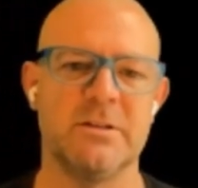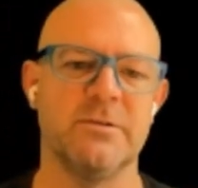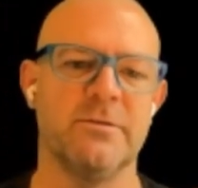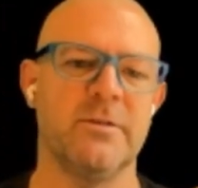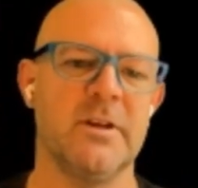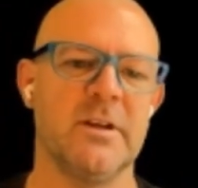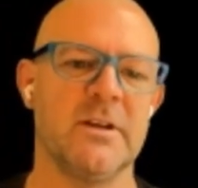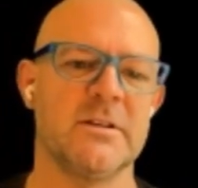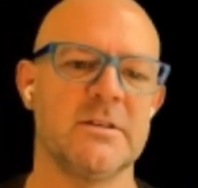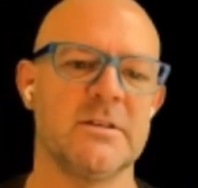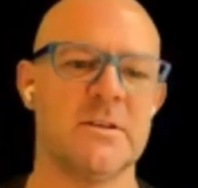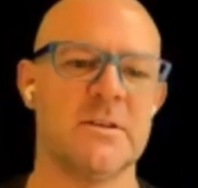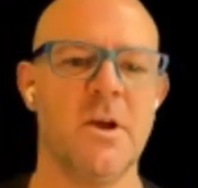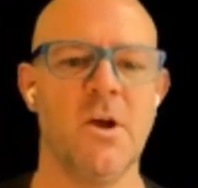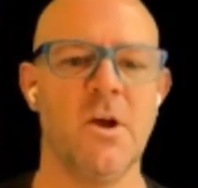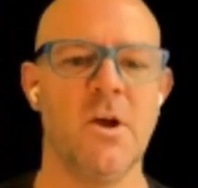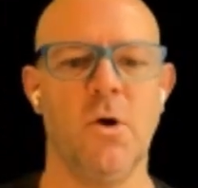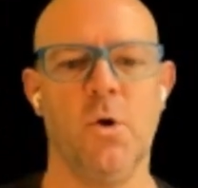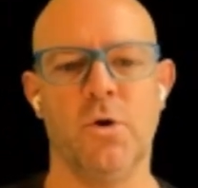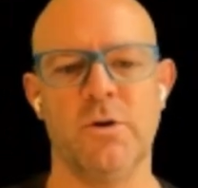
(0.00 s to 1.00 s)
of this,
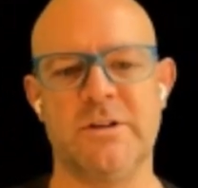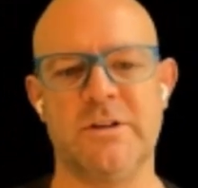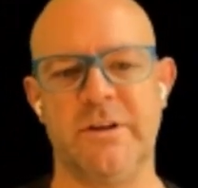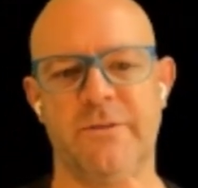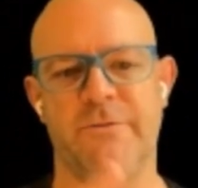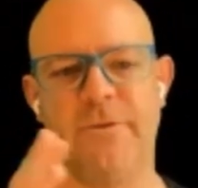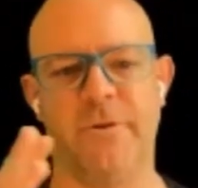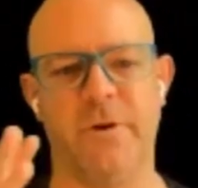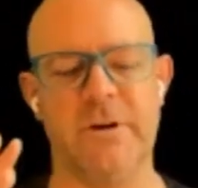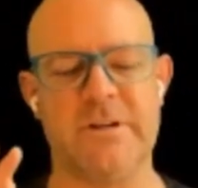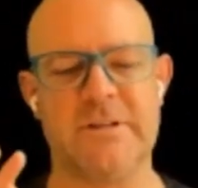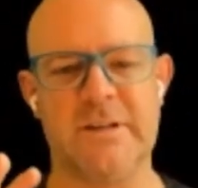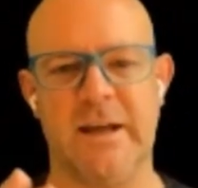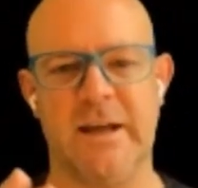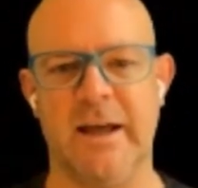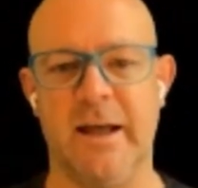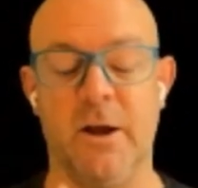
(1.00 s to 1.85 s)
or different,